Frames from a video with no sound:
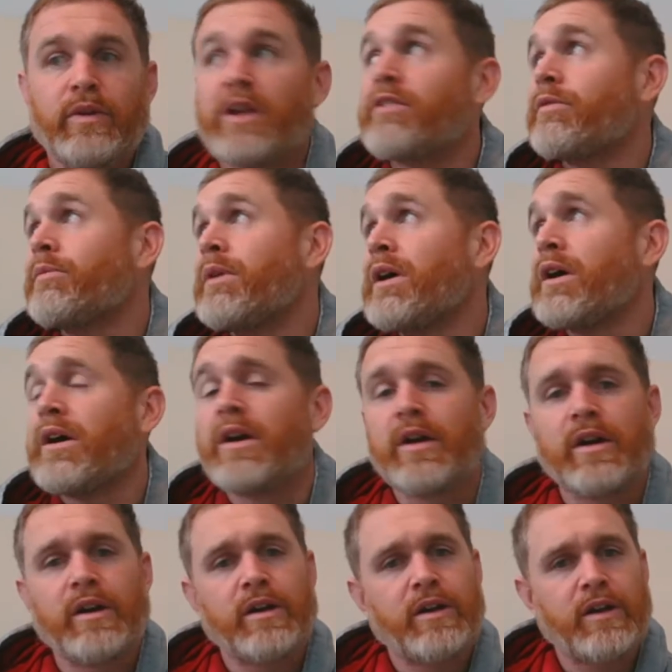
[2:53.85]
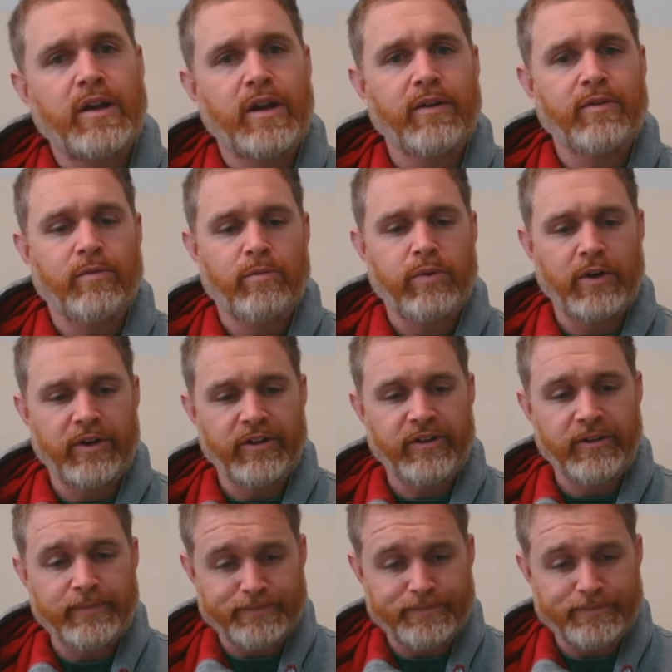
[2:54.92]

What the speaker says: give them praise.